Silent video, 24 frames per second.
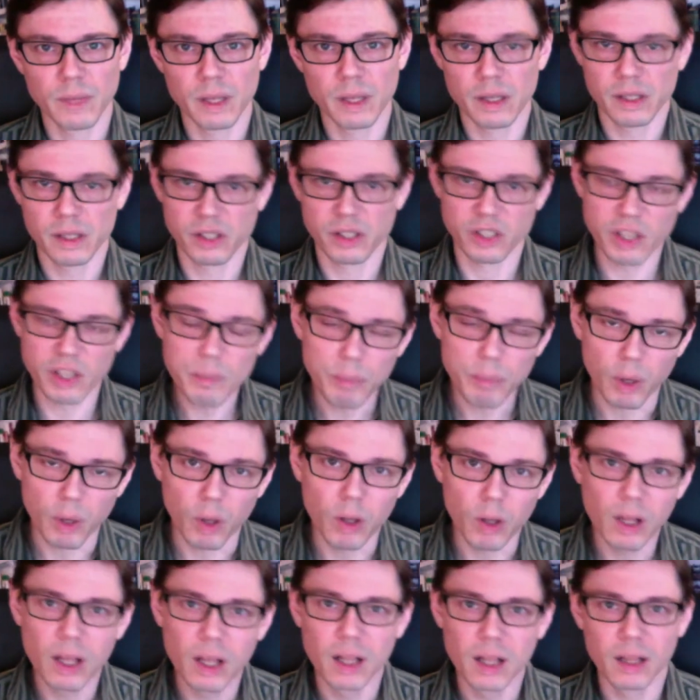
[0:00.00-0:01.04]

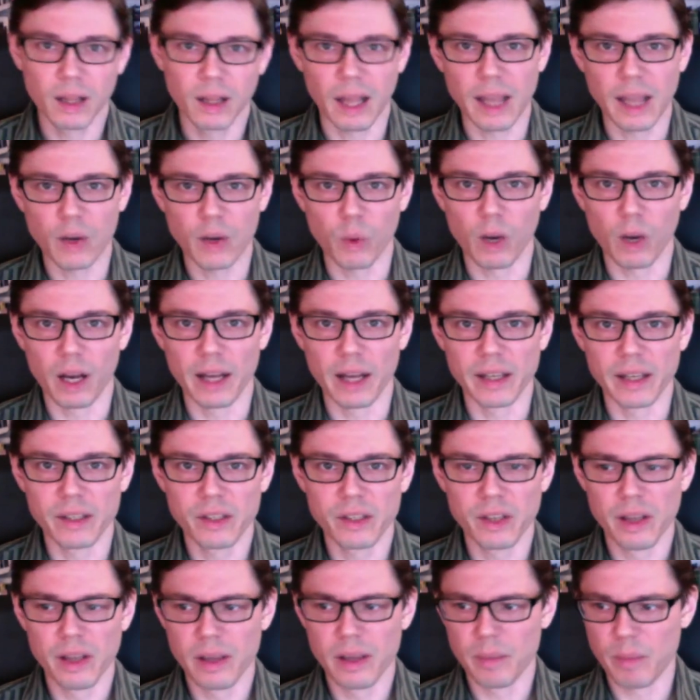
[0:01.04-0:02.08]
Simple, likewise,
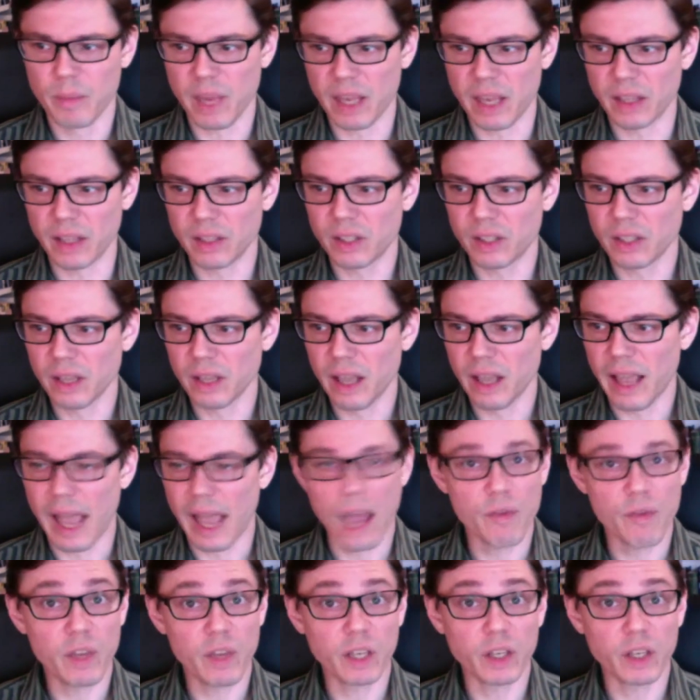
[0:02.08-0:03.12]
means
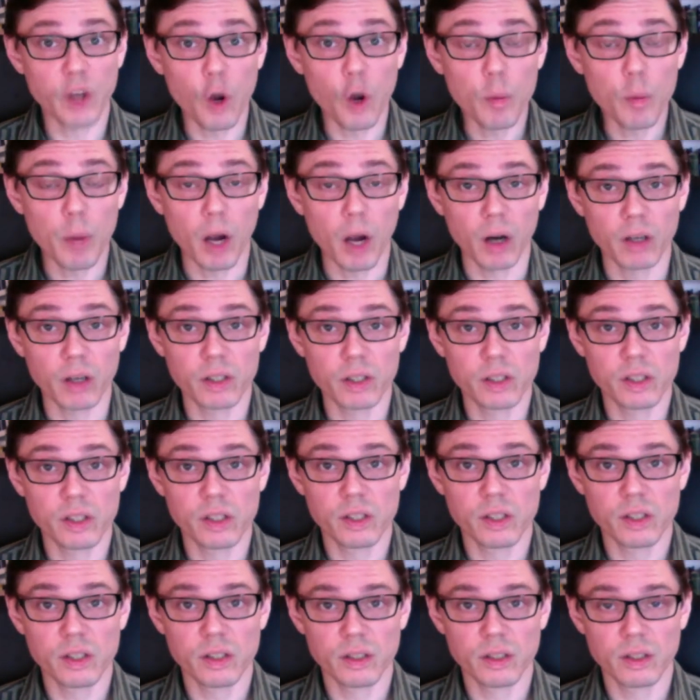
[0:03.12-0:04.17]
having no
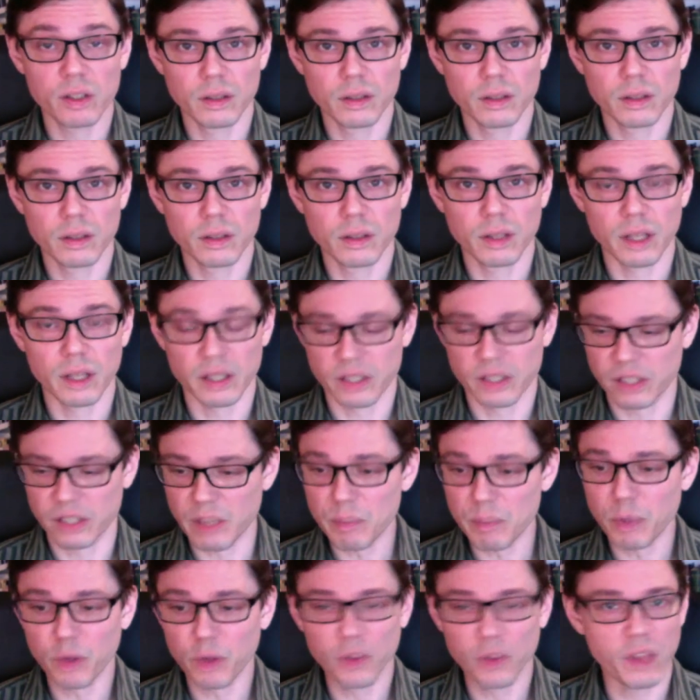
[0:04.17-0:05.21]
parts. A
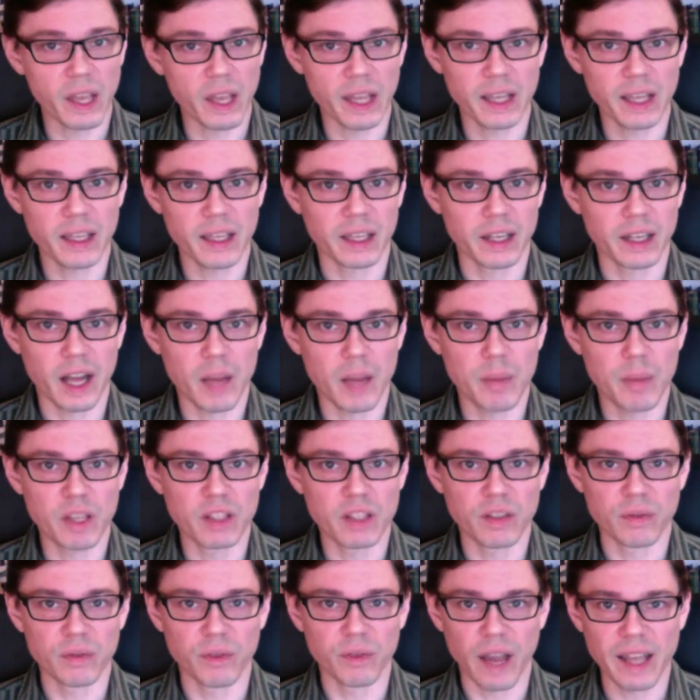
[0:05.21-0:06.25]
simple thing cannot be
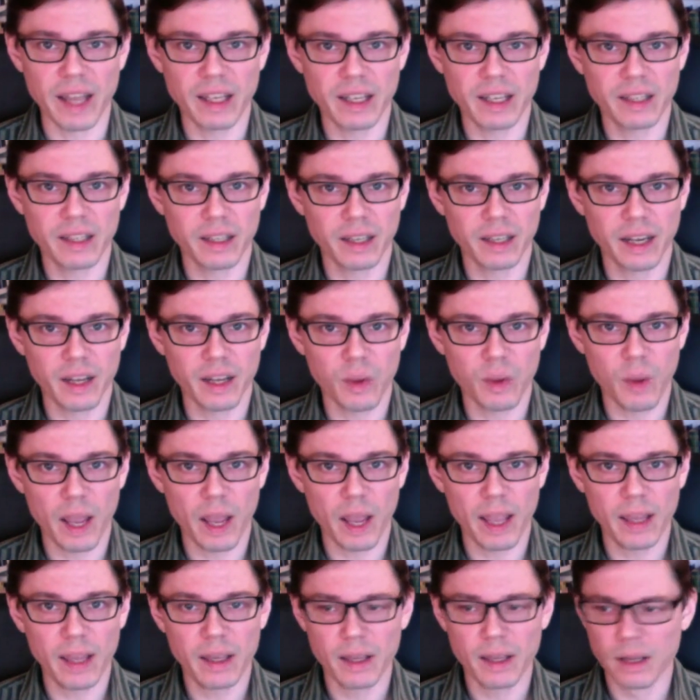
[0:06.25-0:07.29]
divided in any
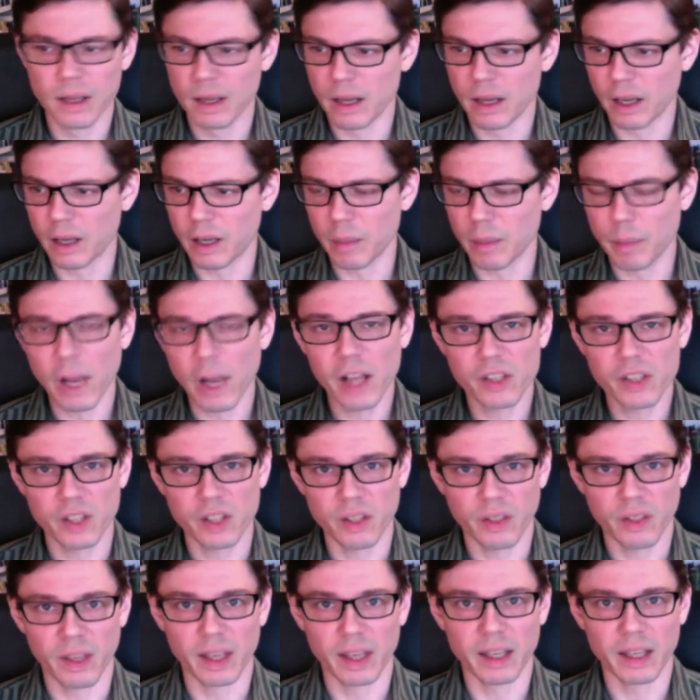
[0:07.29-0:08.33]
way, a composite
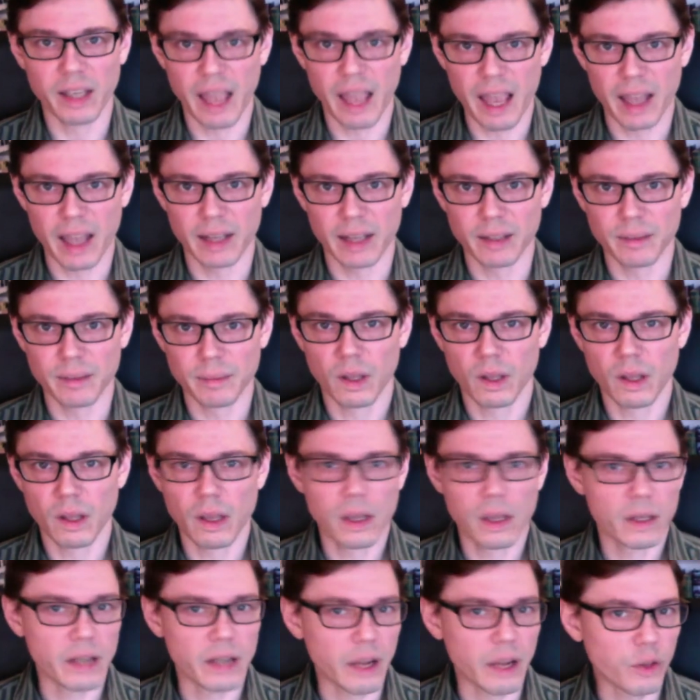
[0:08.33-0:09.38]
thing can.
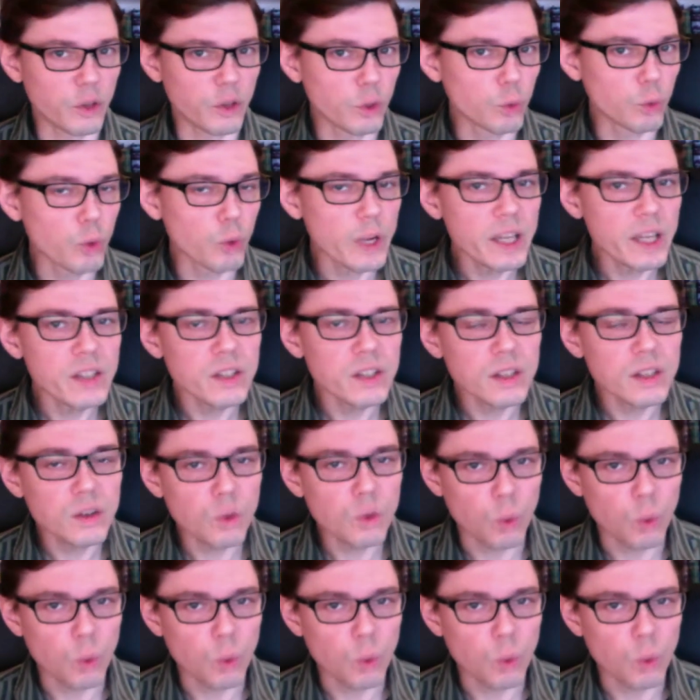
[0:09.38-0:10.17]
Now the reason